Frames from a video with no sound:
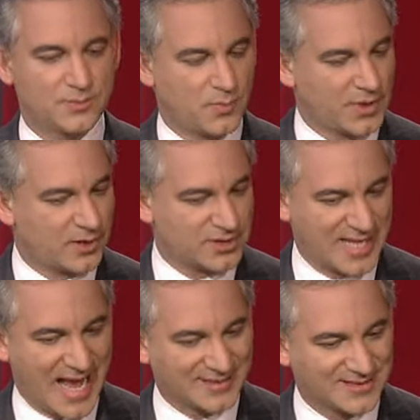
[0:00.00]
whether it's
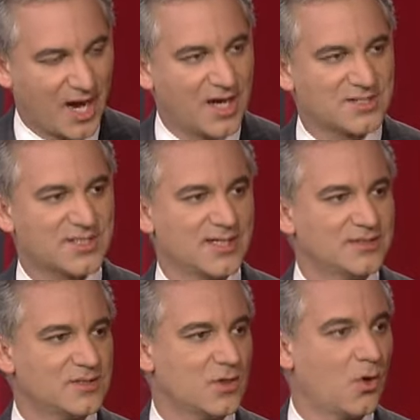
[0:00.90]

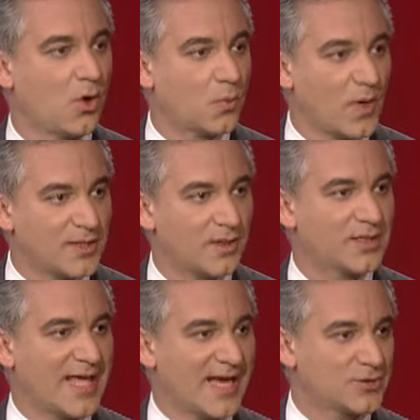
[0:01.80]
antioxidants or whether
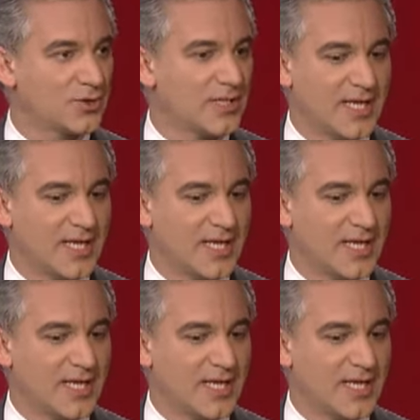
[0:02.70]
it actually